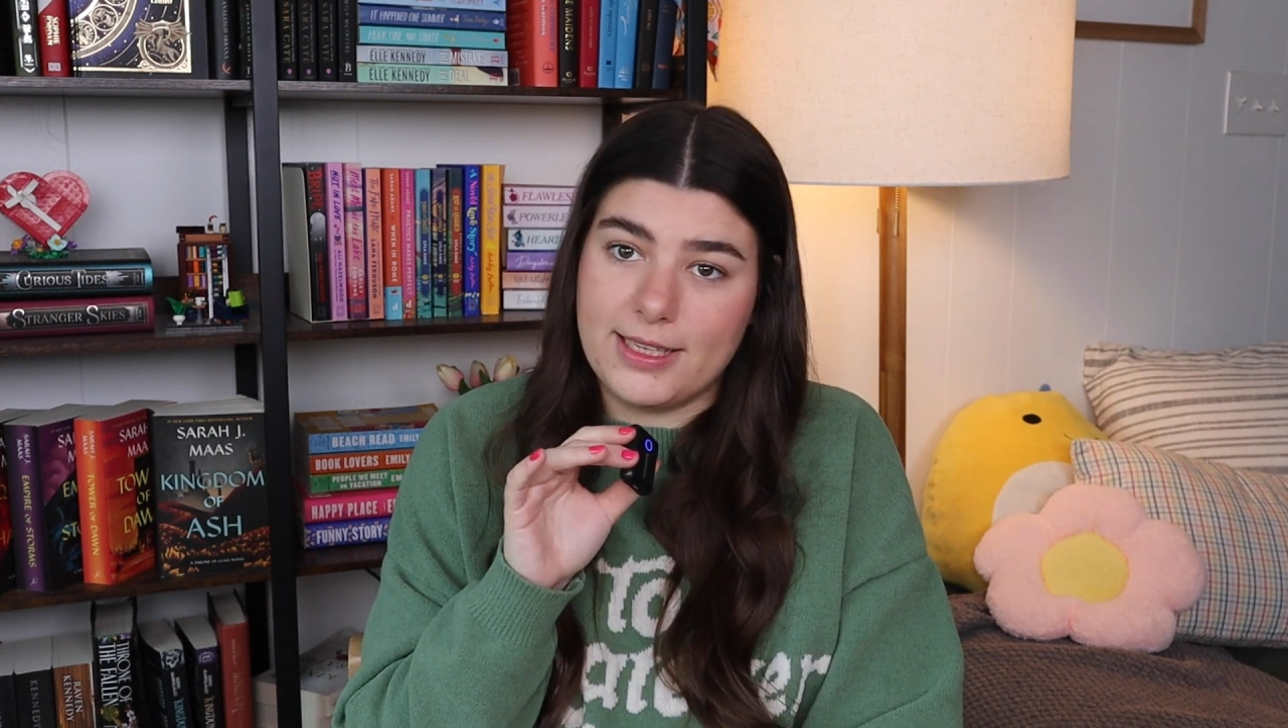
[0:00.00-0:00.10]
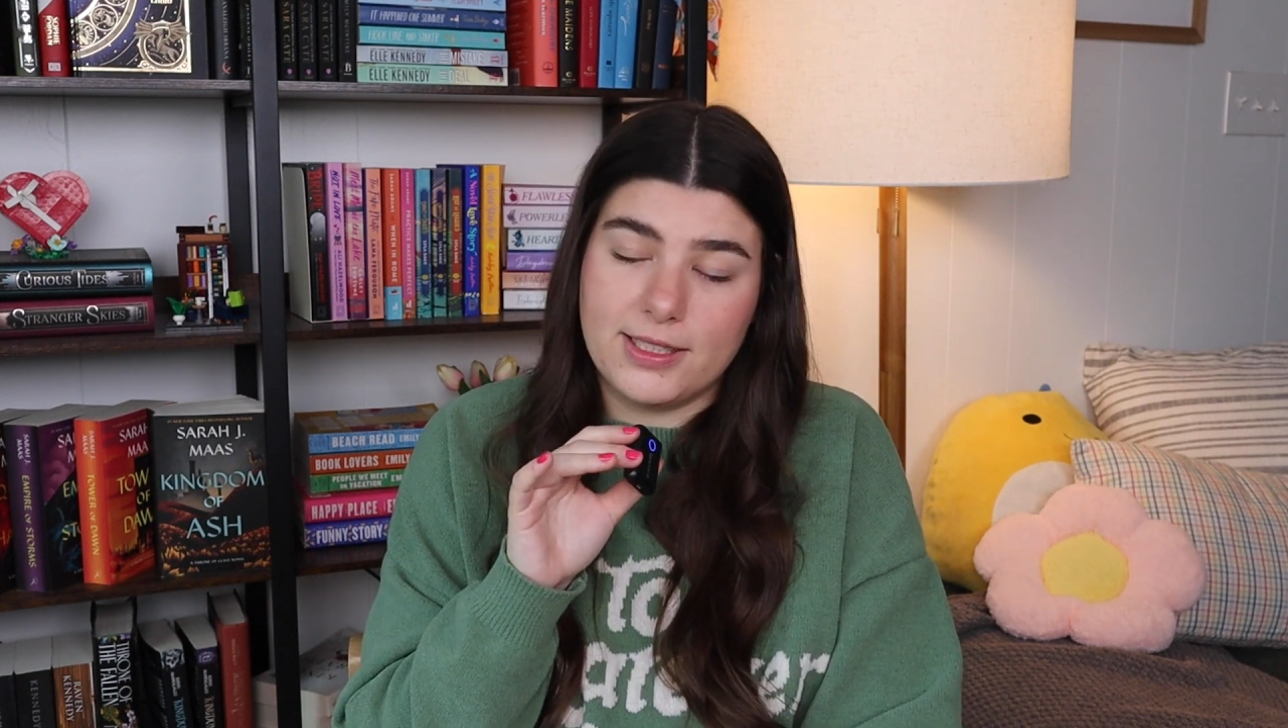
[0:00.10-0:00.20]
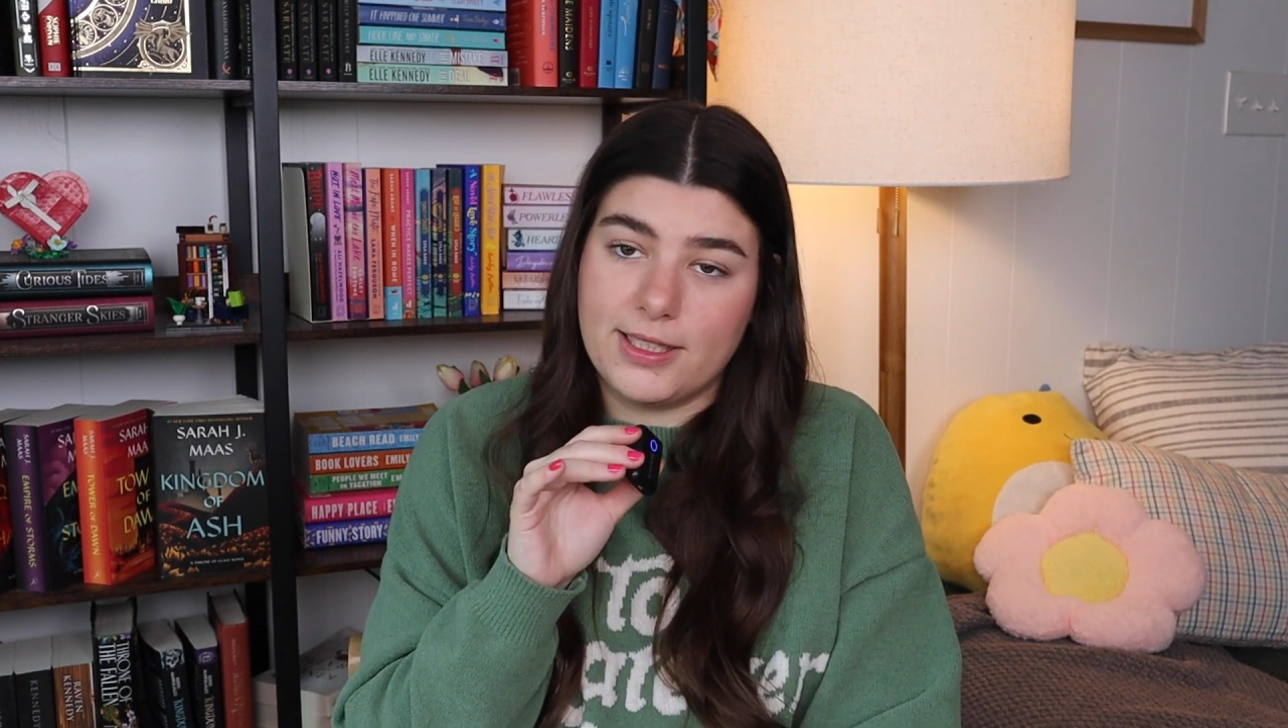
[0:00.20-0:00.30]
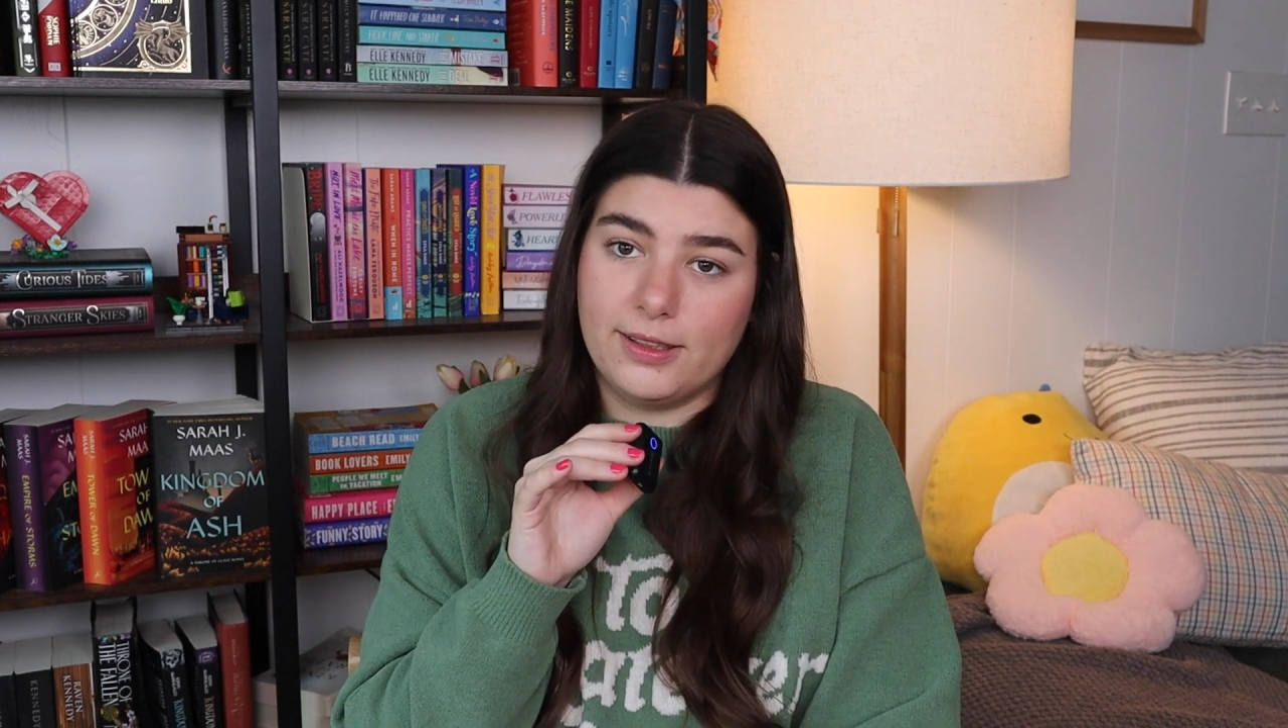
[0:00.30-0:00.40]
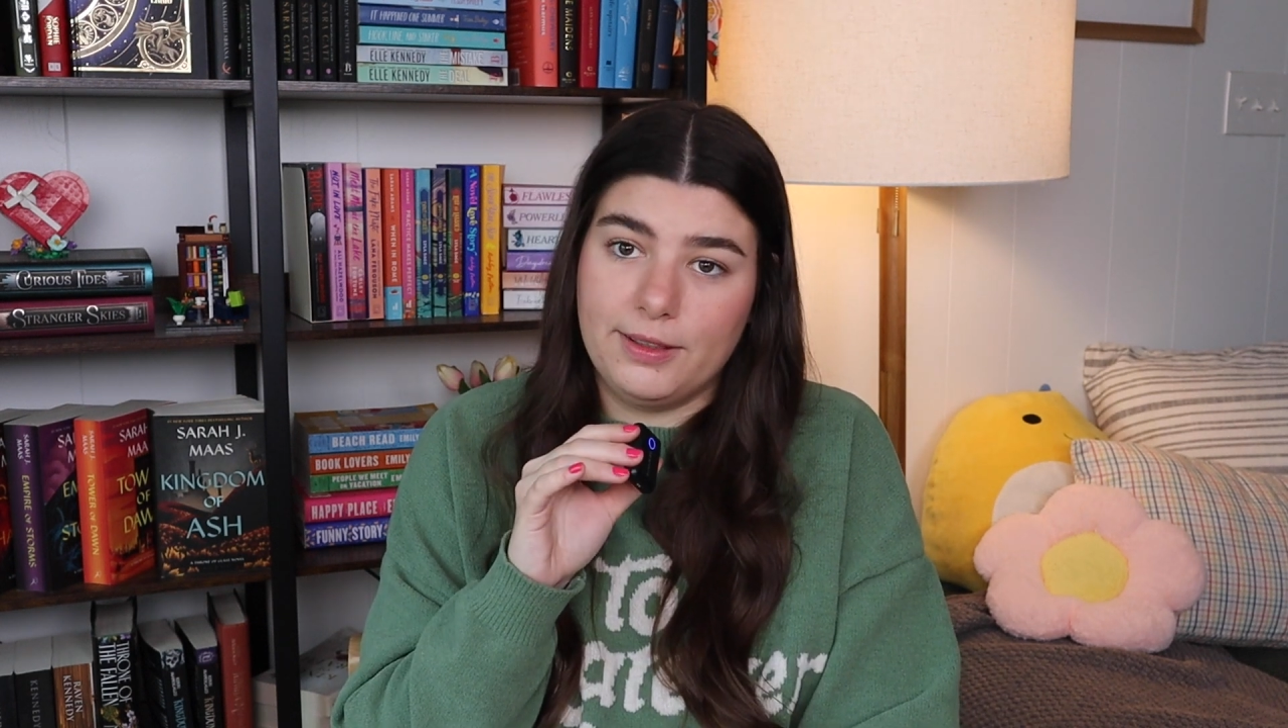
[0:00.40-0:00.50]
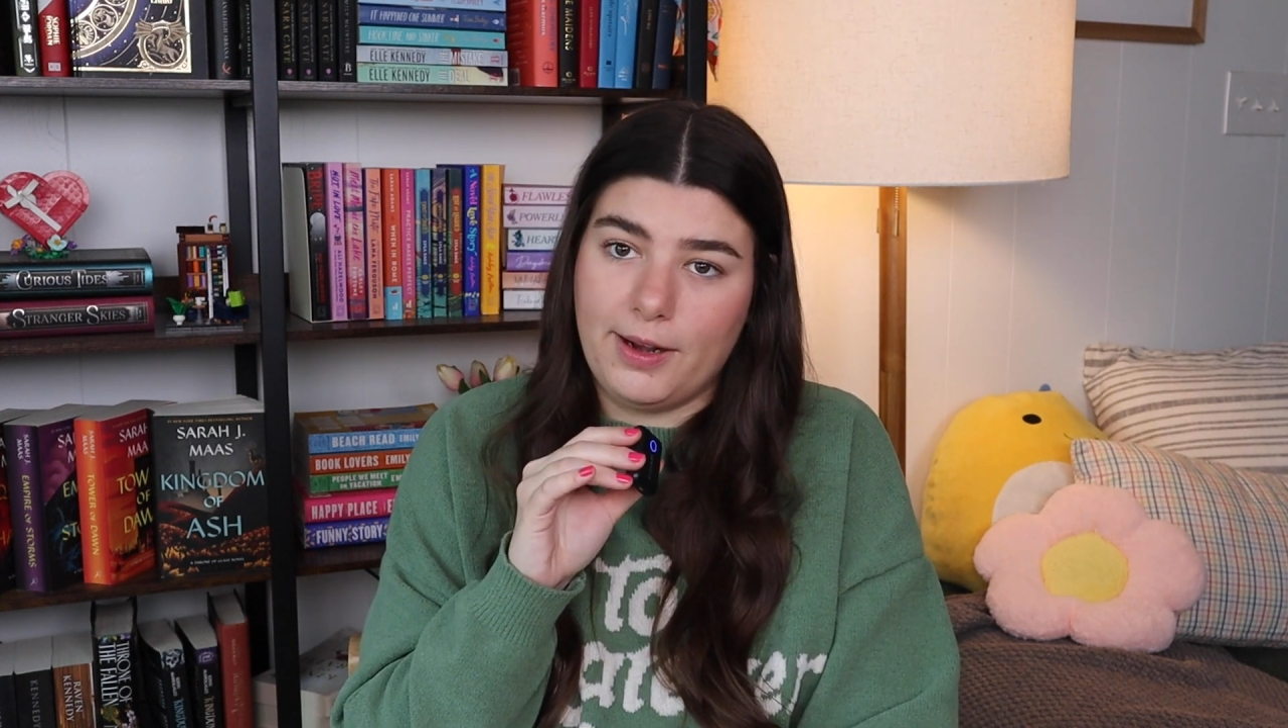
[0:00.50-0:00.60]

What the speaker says: necessarily